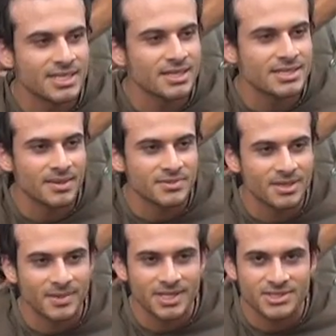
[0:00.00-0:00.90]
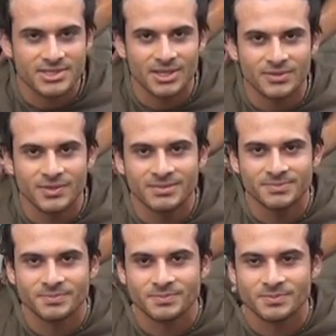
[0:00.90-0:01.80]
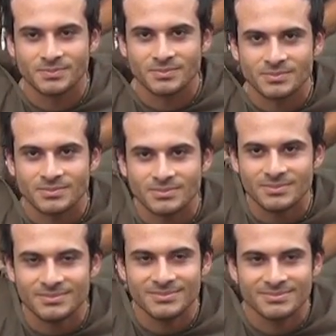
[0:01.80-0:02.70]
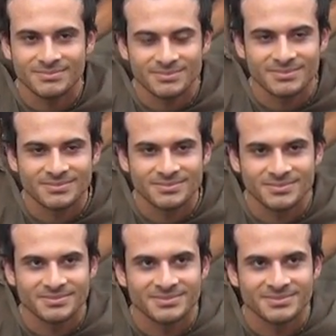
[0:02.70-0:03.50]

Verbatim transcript: Tell us something about yourself, huh? What do you